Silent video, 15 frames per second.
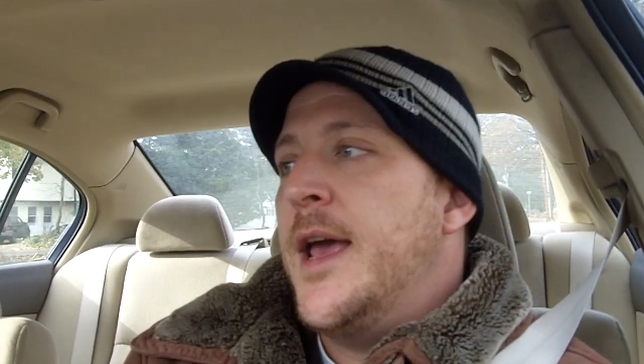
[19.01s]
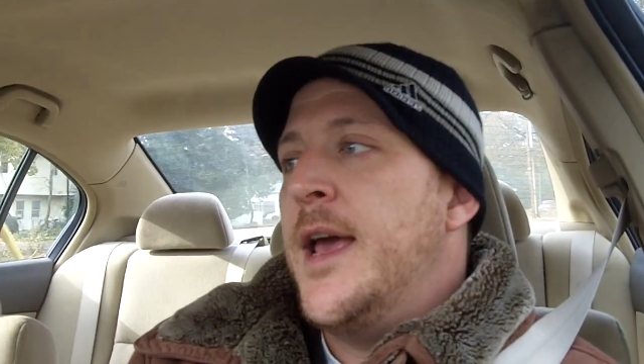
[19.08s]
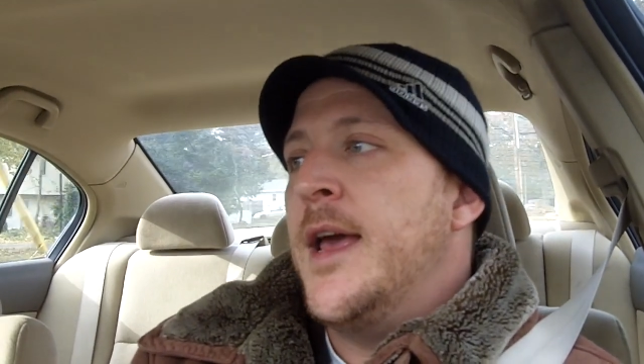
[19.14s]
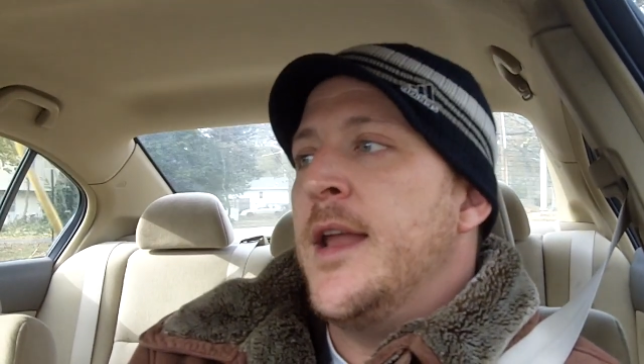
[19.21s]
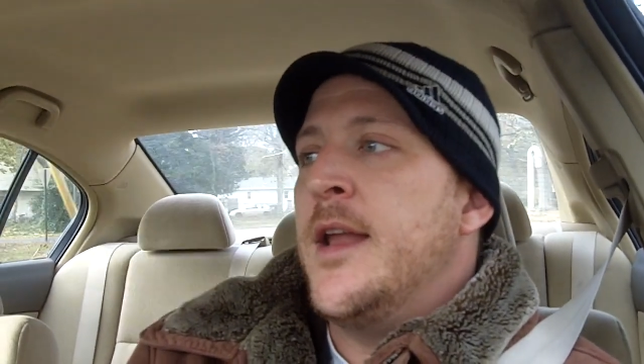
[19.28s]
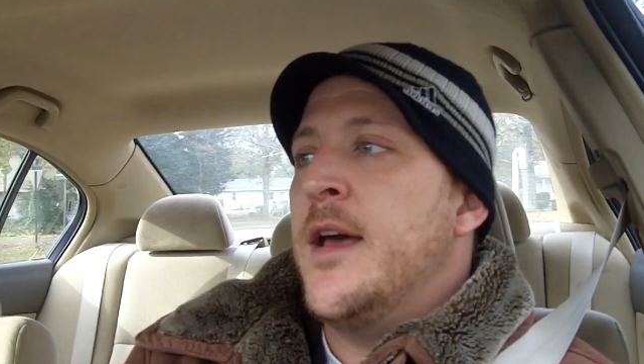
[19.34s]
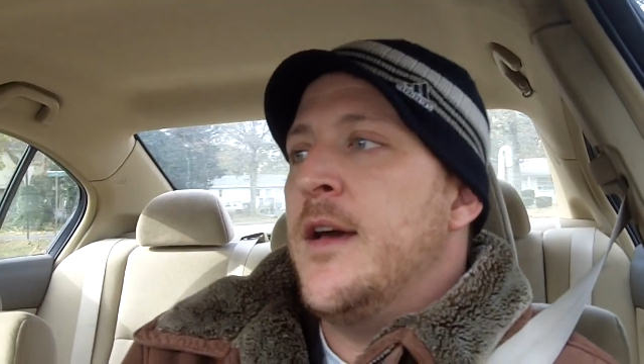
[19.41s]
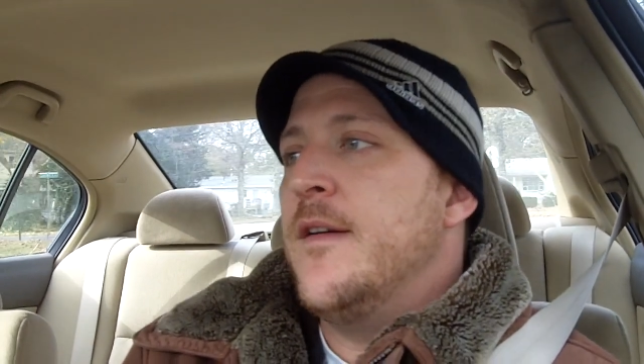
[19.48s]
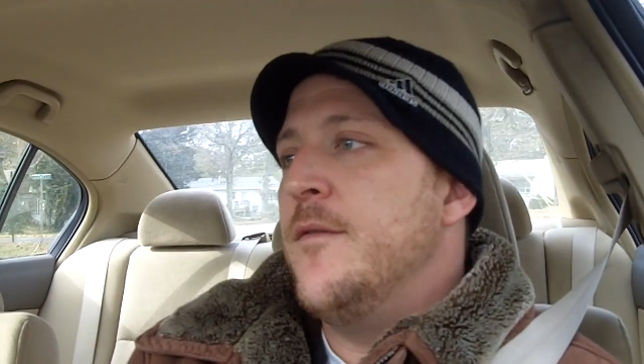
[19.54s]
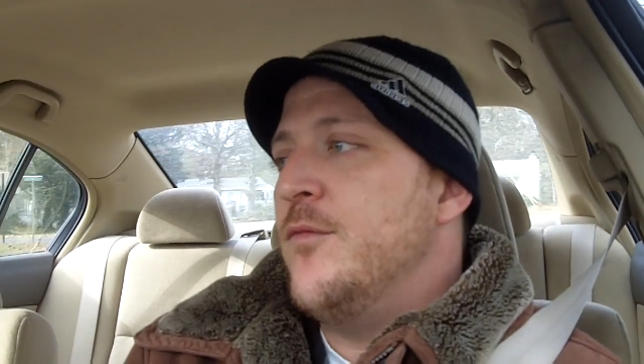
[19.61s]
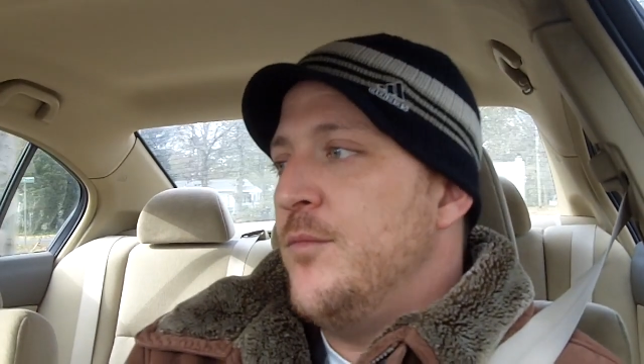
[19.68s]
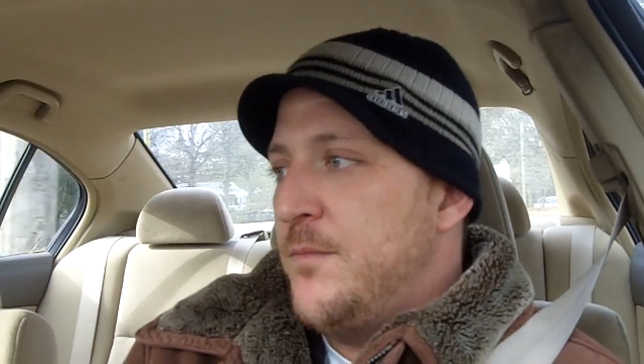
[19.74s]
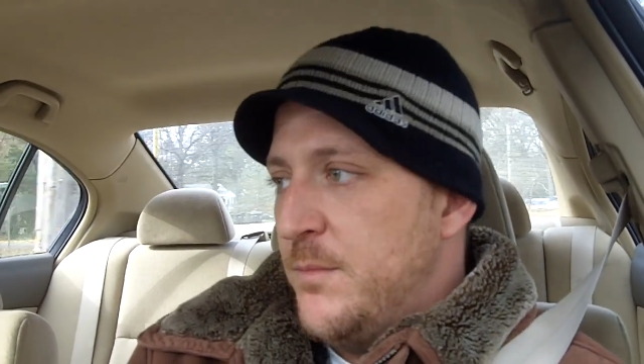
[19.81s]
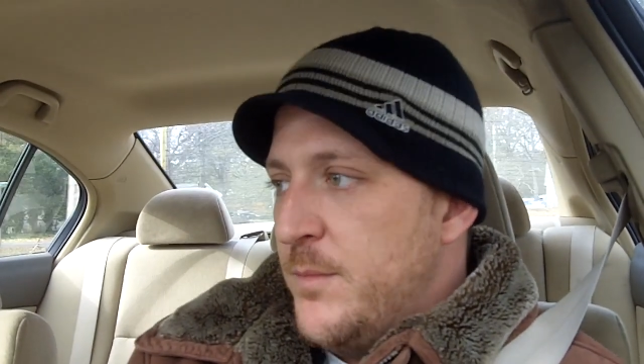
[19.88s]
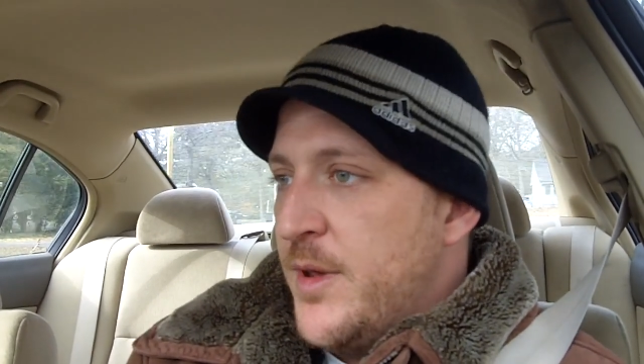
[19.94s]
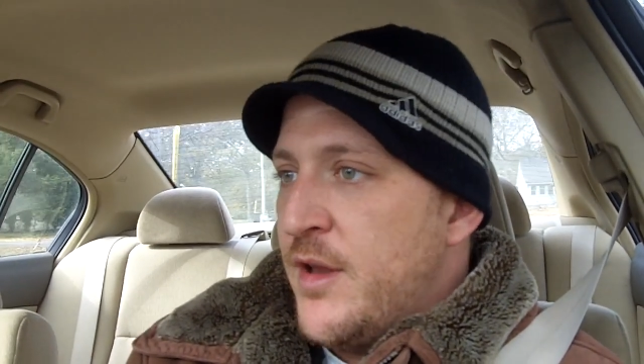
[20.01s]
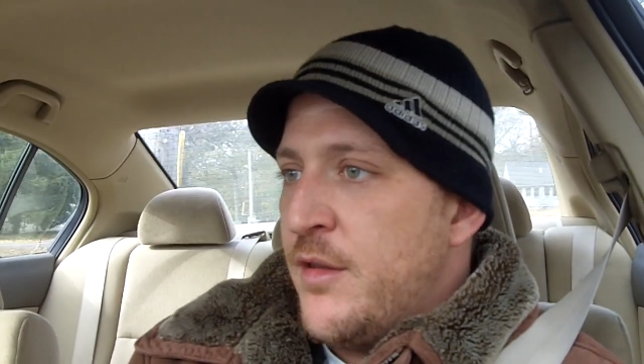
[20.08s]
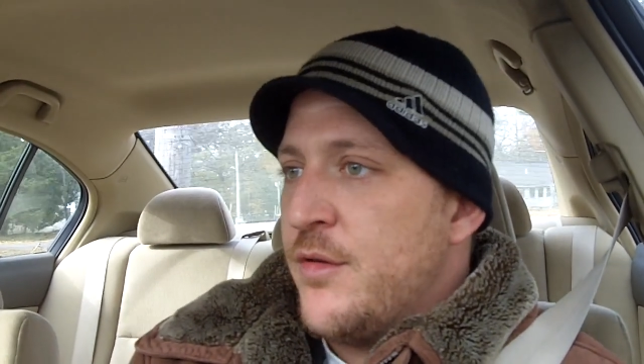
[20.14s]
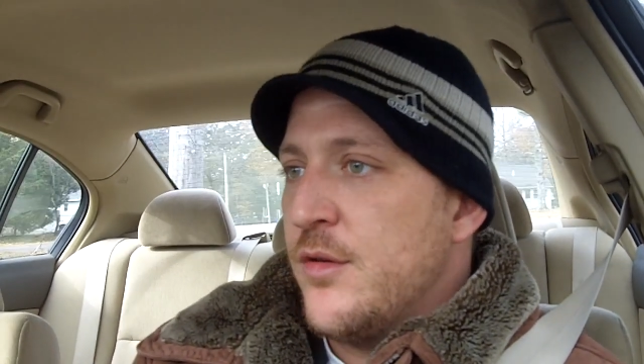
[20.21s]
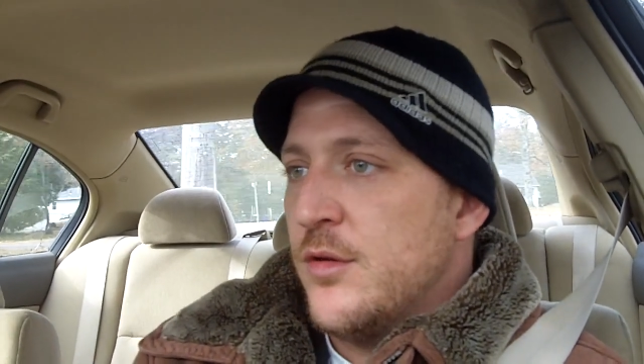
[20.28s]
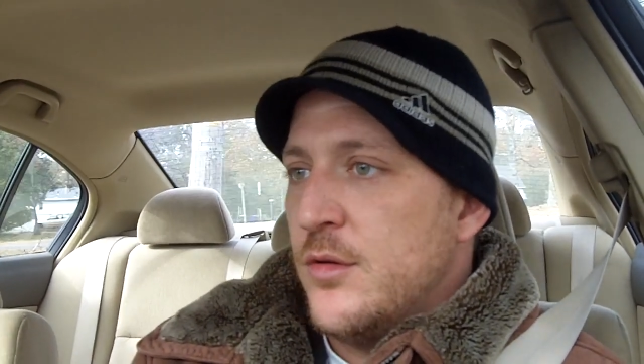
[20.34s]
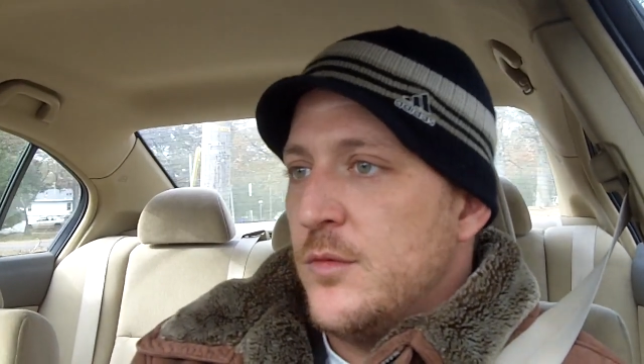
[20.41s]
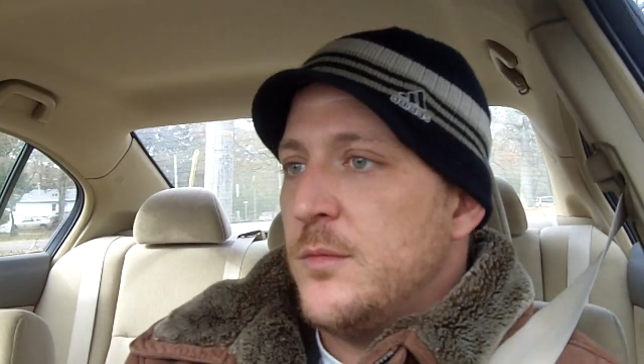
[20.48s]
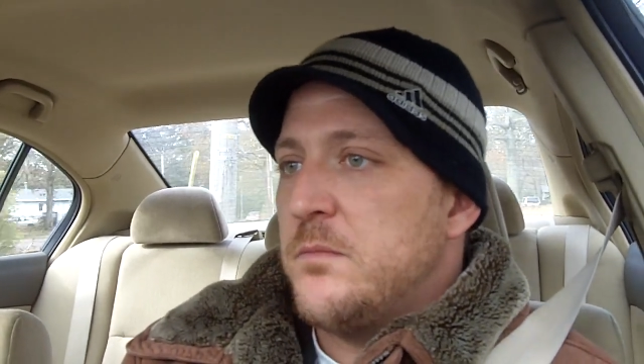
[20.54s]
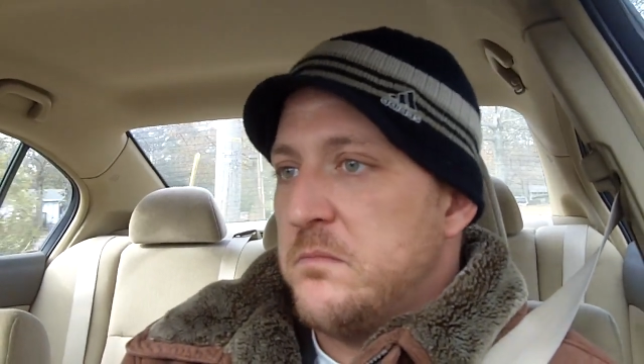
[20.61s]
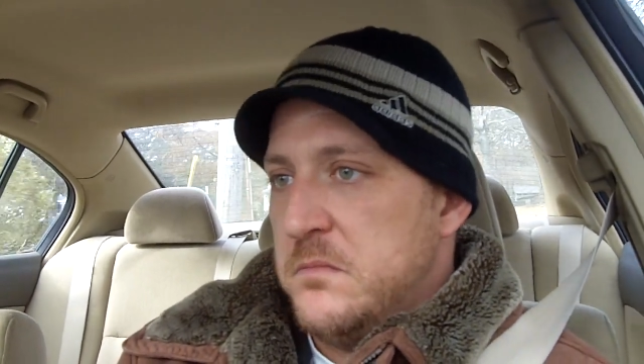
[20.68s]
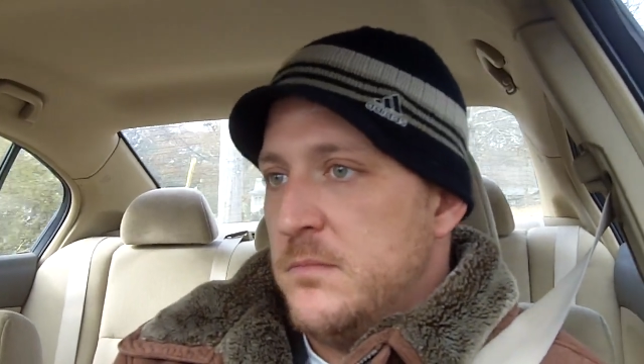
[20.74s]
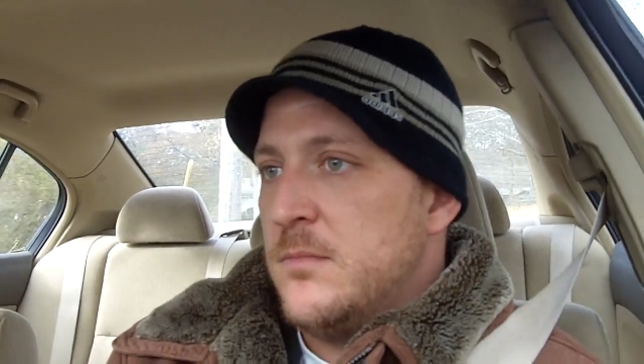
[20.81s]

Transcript: and i've been through